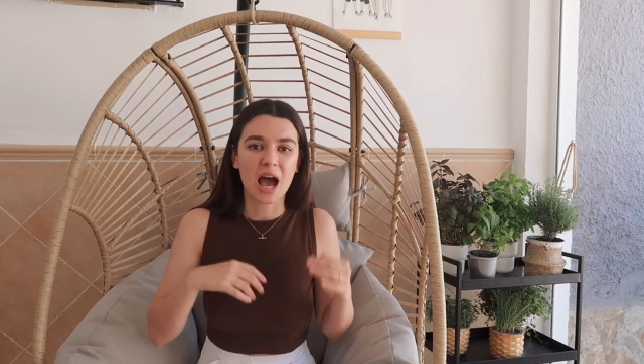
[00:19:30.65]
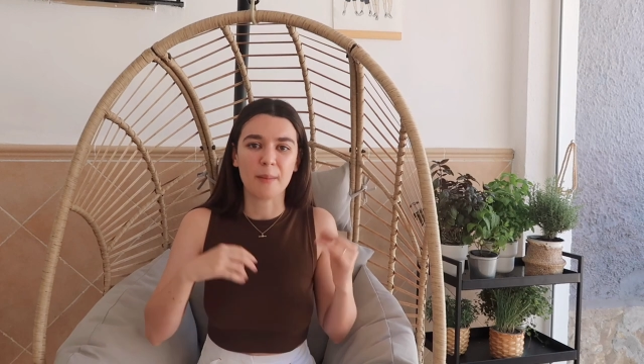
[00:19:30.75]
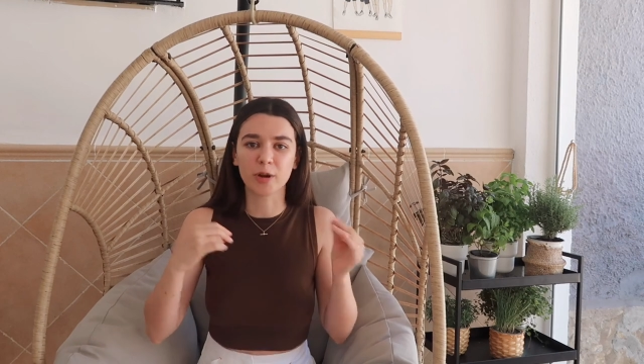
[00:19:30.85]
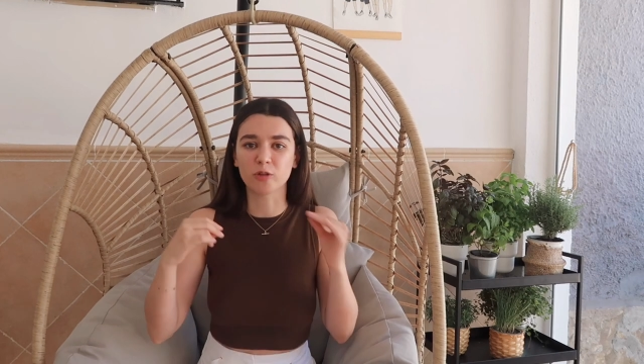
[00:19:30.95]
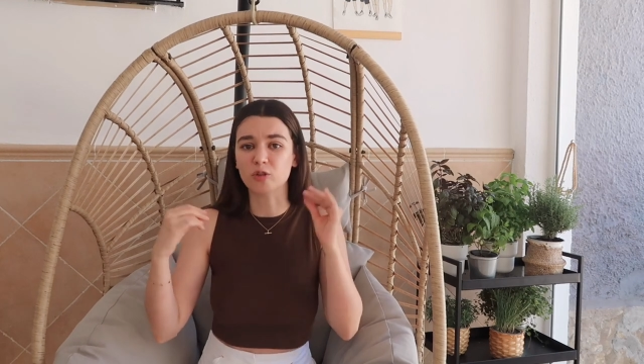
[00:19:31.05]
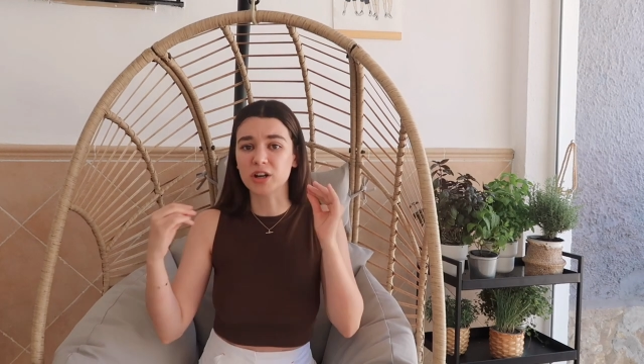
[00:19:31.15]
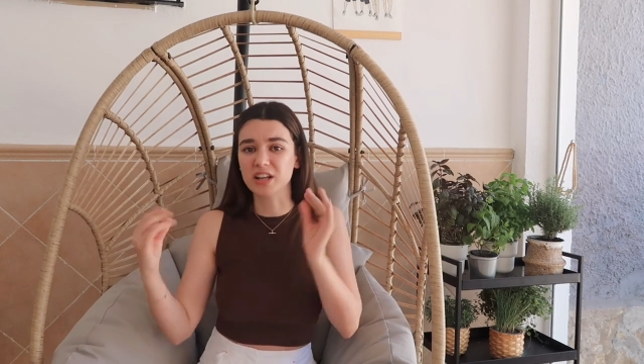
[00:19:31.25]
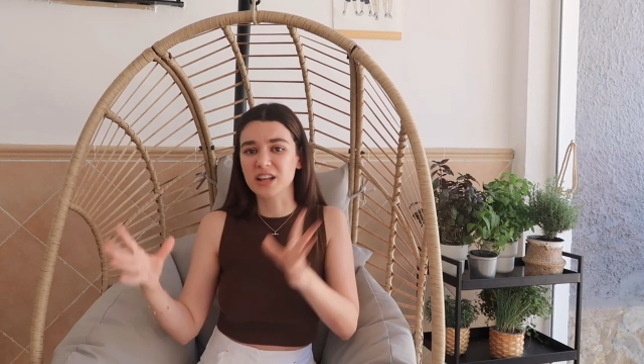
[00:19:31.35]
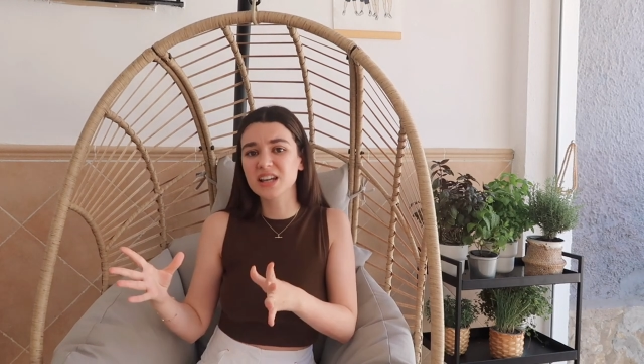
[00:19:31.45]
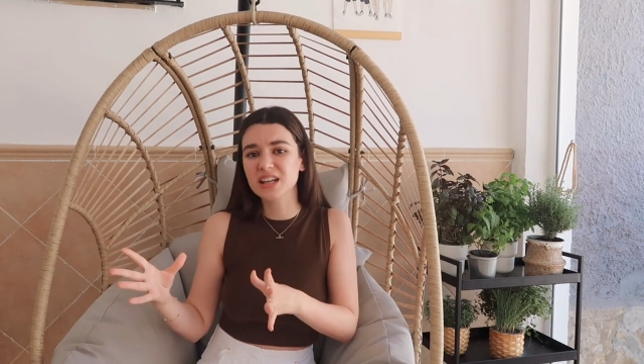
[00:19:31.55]
a bit of what
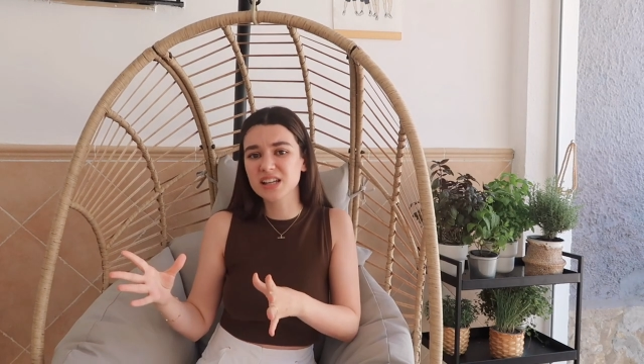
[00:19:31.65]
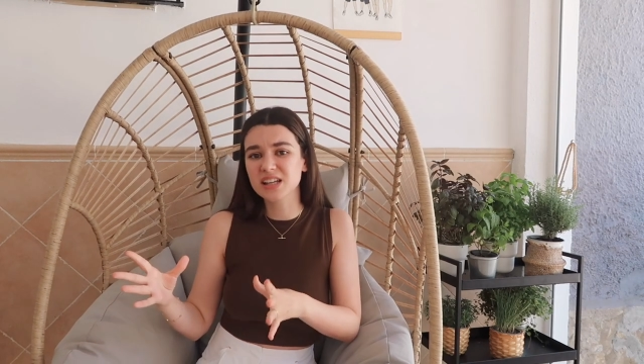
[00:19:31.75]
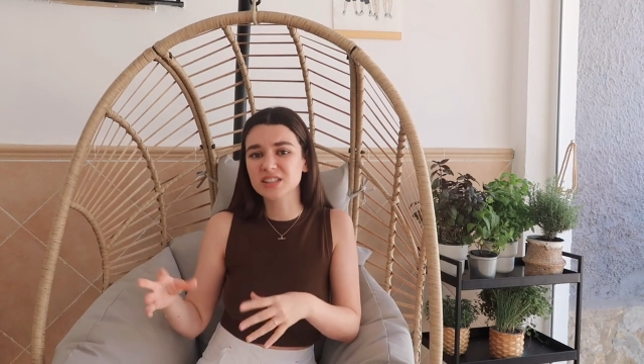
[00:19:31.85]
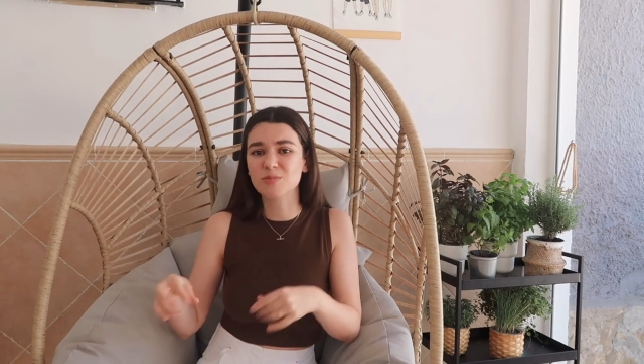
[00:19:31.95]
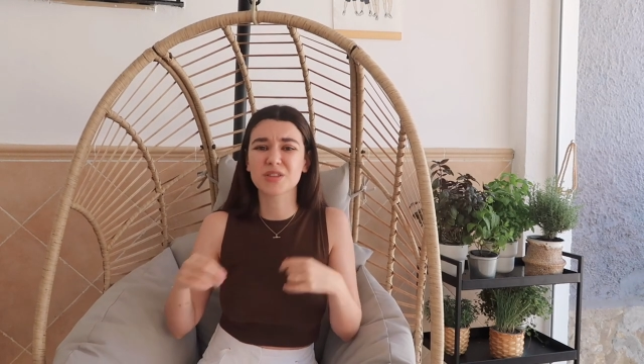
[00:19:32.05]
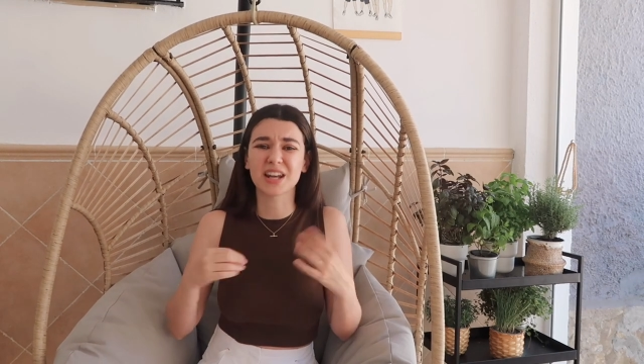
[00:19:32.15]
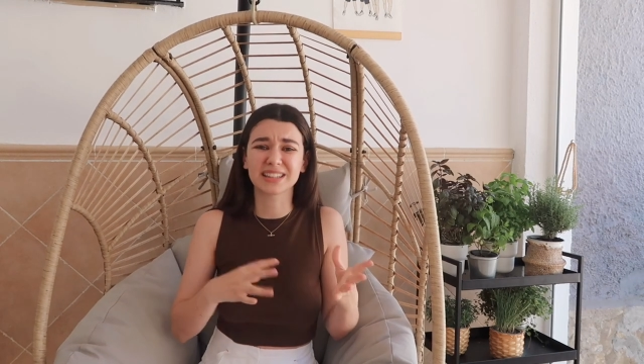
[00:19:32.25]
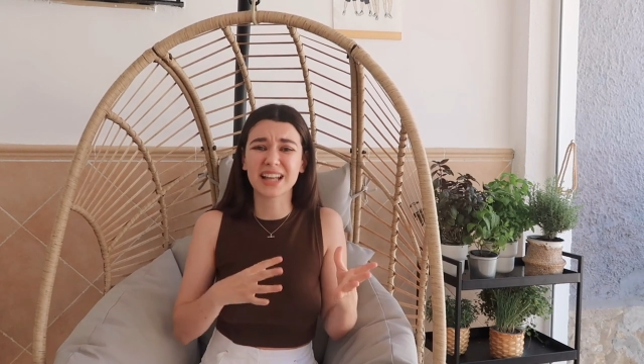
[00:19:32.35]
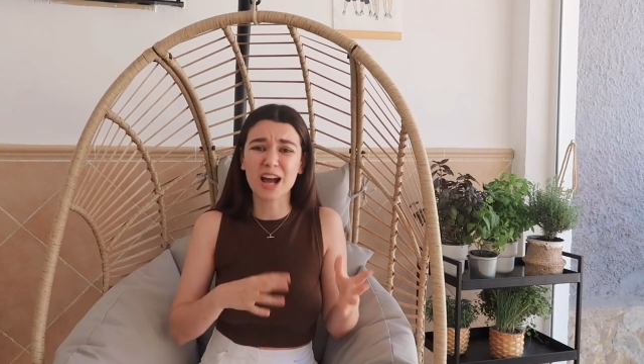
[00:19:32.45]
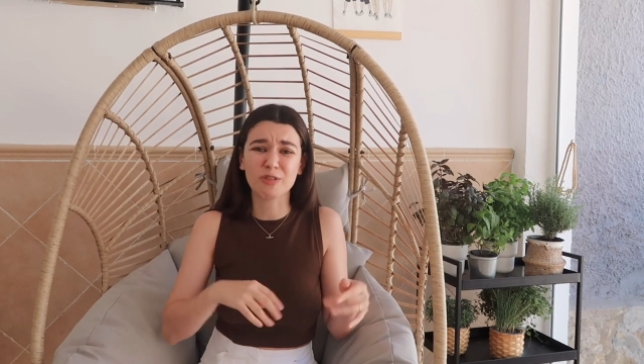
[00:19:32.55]
it is, something
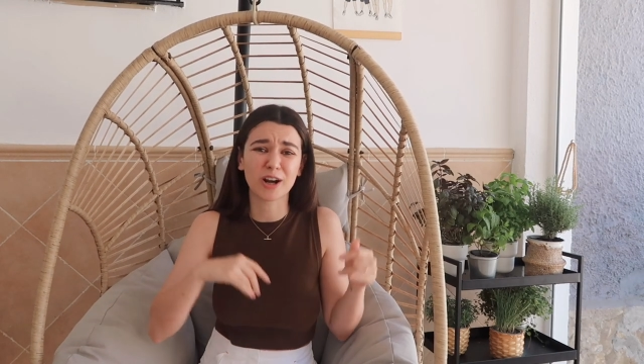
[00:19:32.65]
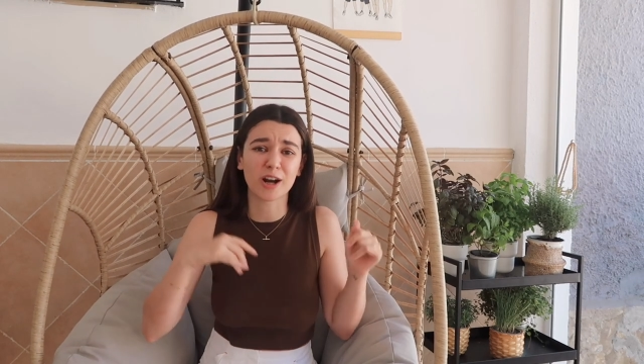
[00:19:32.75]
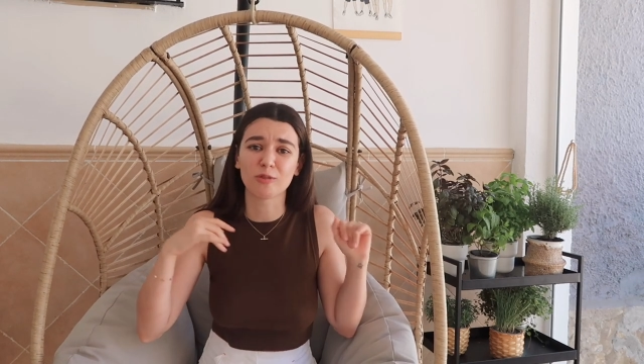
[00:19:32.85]
like that,